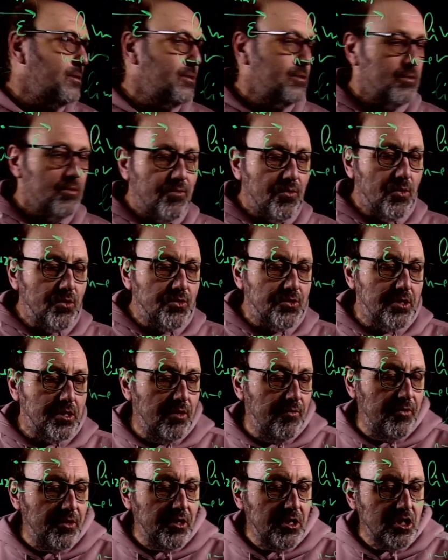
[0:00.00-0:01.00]
Of course, the
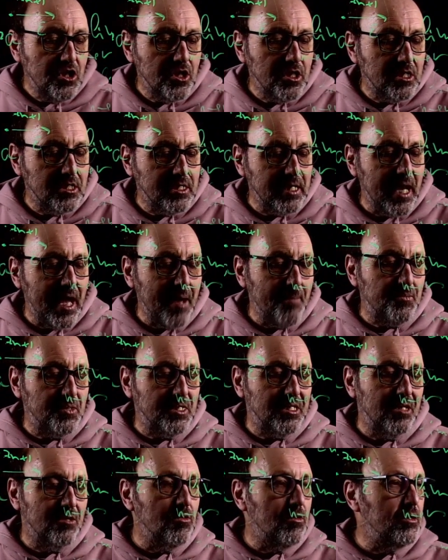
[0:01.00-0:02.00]
definition is
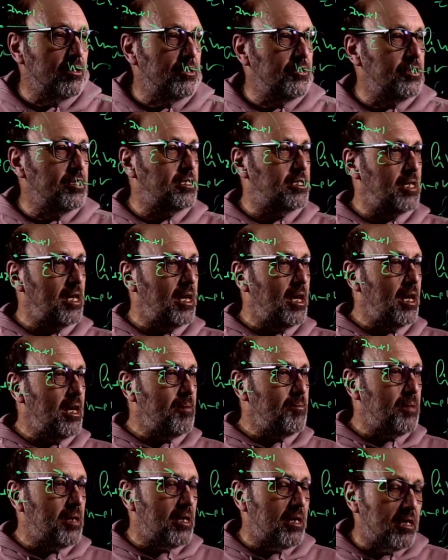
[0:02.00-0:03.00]
absolutely the
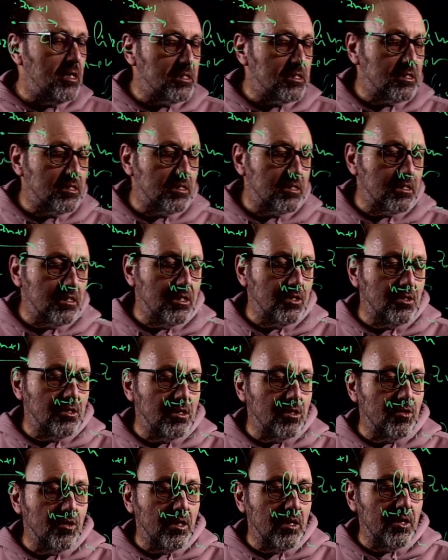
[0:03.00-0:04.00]
same as in the
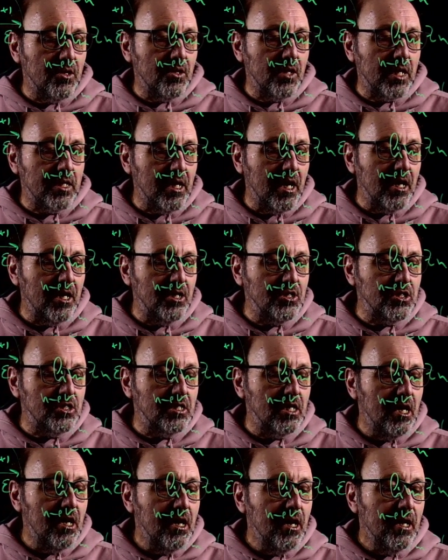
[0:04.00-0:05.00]
real analysis.
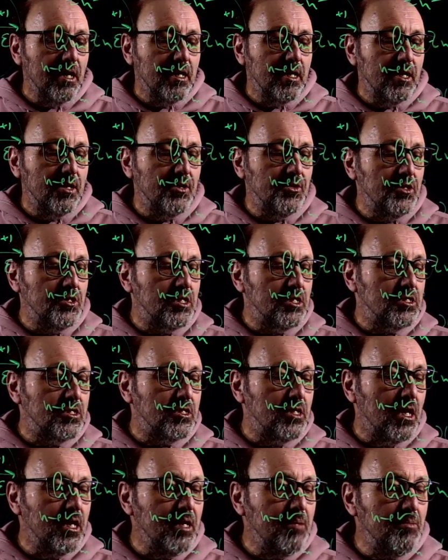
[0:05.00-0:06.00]
This is the
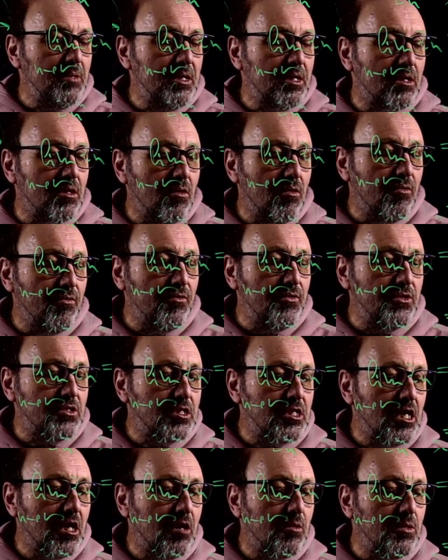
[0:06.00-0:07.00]
limit of the
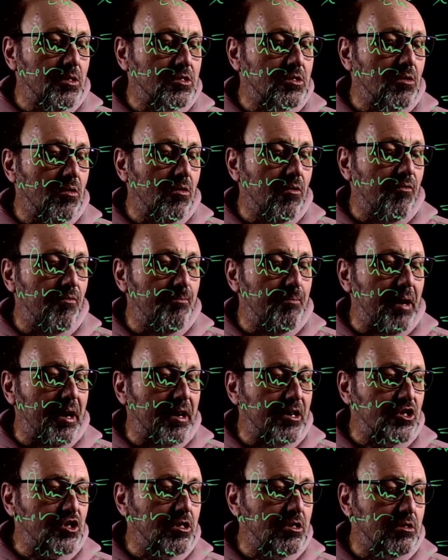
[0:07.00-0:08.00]
sequence of
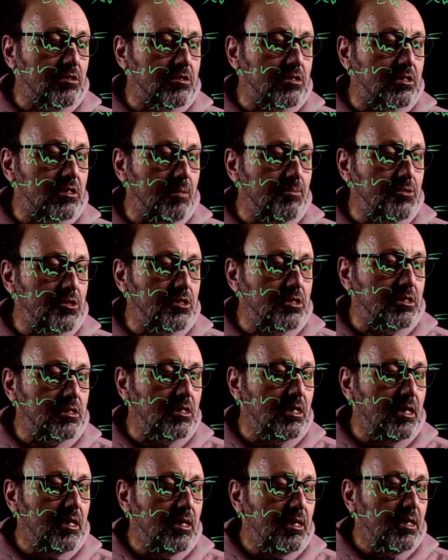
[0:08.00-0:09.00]
partial sums
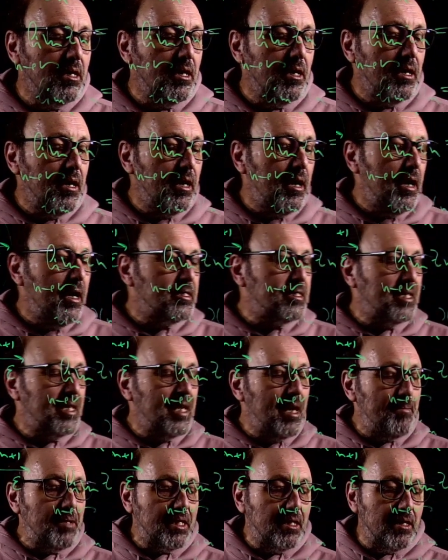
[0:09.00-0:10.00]
S
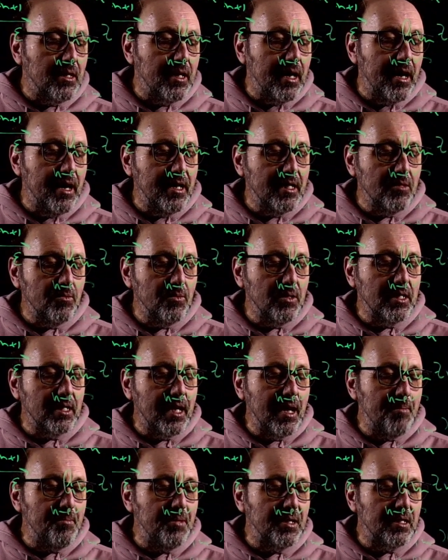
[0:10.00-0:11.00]
capital N when
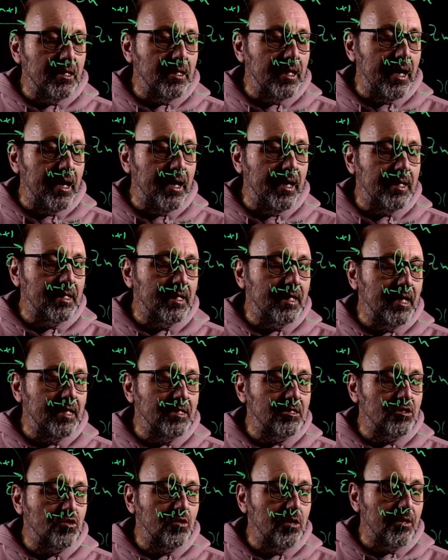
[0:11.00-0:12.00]
capital N
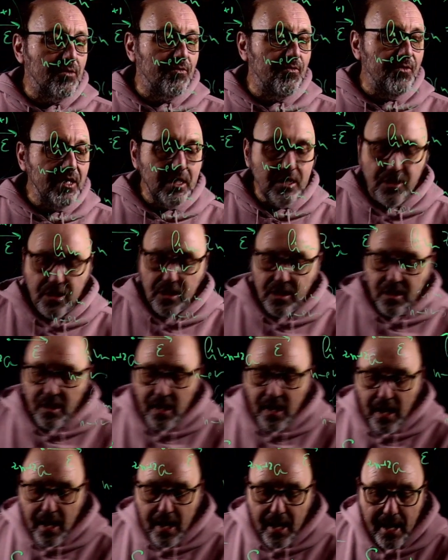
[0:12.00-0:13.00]
tends to infinity,
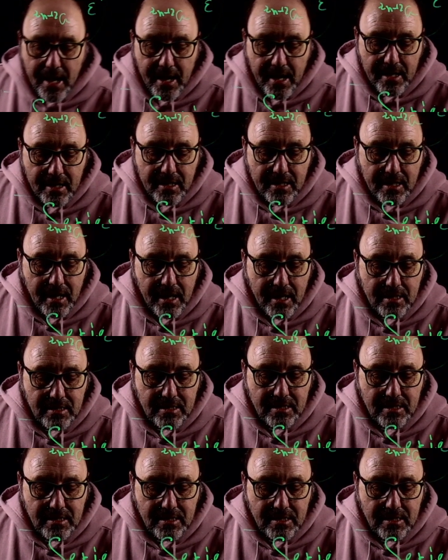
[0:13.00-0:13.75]
and S